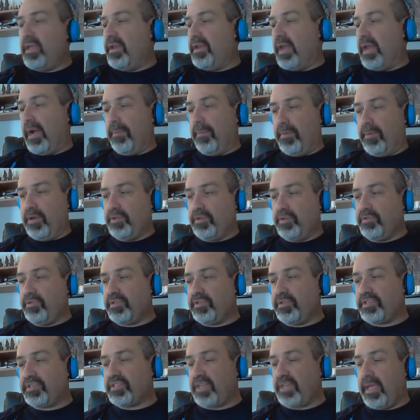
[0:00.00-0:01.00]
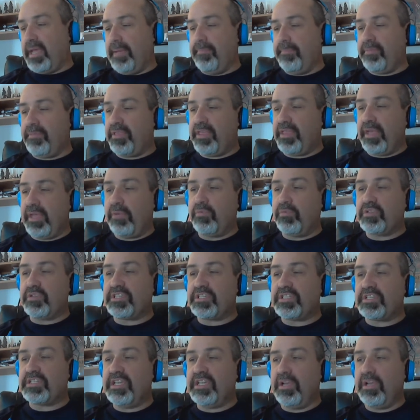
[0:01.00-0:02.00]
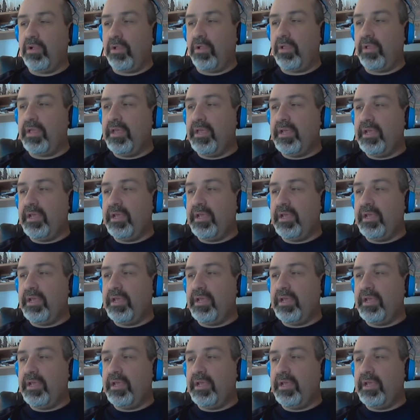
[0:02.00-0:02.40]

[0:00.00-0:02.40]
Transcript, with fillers: Now I'm going to do the same thing with Sill.